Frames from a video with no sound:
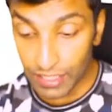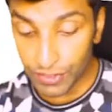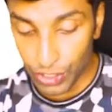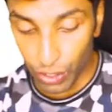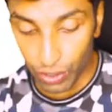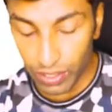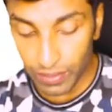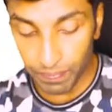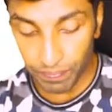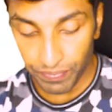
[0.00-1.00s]
stock
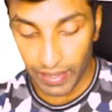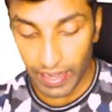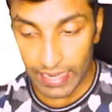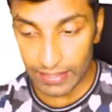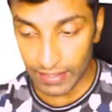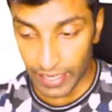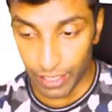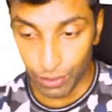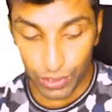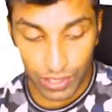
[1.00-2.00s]
has
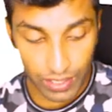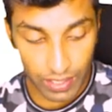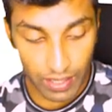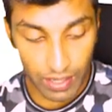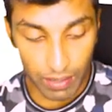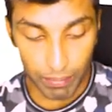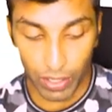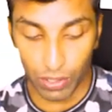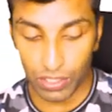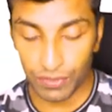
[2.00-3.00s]
reduced
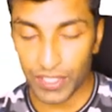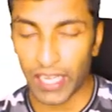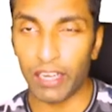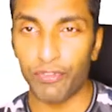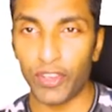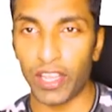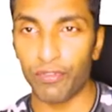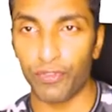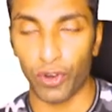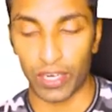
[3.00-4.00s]
because of
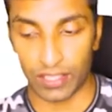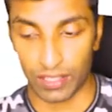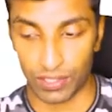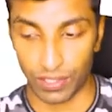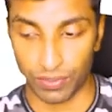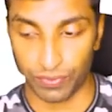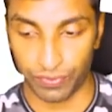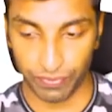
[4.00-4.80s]
significant forex reserve.